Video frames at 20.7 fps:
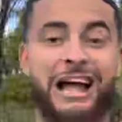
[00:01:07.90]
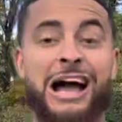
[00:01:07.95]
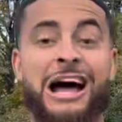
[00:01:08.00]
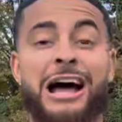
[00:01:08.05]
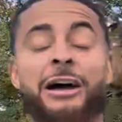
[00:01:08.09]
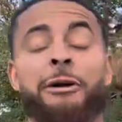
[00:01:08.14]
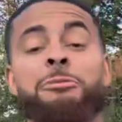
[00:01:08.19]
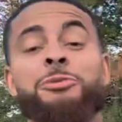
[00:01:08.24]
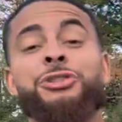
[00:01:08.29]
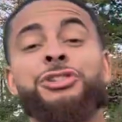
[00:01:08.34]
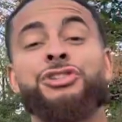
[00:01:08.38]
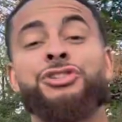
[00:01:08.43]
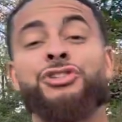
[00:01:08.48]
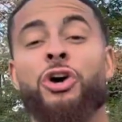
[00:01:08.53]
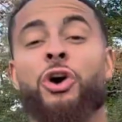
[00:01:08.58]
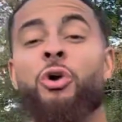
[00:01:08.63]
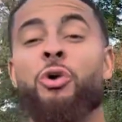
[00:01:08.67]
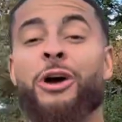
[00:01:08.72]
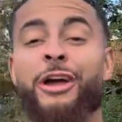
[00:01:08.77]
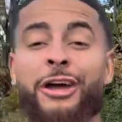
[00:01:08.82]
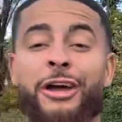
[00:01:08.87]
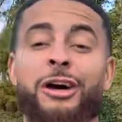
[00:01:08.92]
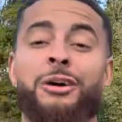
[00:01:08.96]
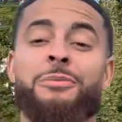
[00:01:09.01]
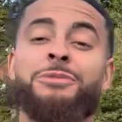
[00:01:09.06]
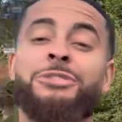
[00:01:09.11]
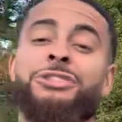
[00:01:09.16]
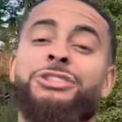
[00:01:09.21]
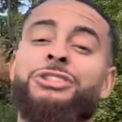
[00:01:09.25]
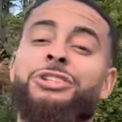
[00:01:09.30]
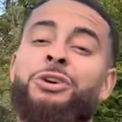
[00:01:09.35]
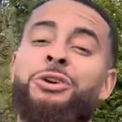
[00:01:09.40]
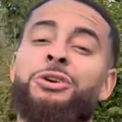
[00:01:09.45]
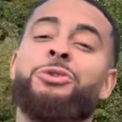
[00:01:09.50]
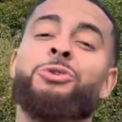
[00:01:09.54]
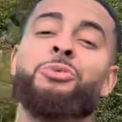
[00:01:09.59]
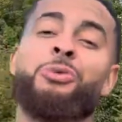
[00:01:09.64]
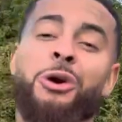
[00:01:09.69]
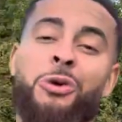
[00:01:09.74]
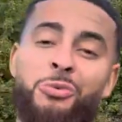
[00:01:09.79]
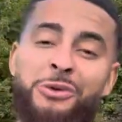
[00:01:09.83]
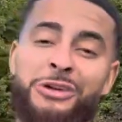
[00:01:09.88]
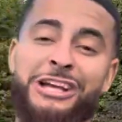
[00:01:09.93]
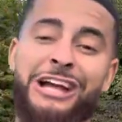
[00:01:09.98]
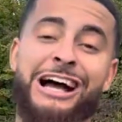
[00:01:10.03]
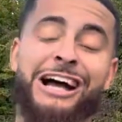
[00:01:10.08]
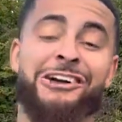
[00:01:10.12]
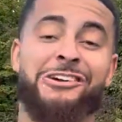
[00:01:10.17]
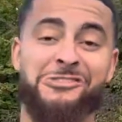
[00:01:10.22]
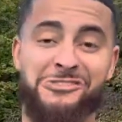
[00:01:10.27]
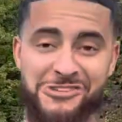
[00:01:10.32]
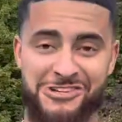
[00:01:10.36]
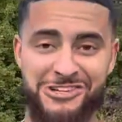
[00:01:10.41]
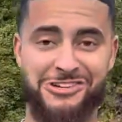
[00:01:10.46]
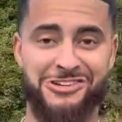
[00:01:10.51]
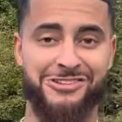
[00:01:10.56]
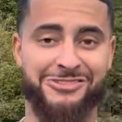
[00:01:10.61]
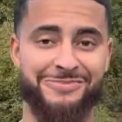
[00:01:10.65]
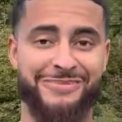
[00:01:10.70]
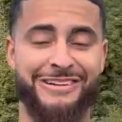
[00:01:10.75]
I am so amped to show you what we got going on,